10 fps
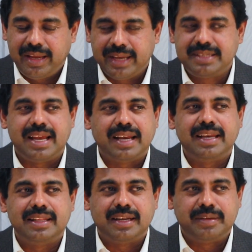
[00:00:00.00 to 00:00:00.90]

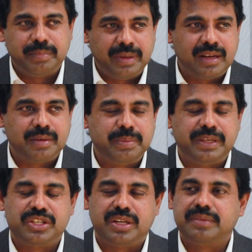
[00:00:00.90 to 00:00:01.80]
Exactly that mirror
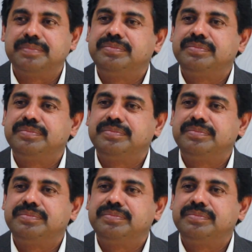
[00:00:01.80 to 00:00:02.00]
picture.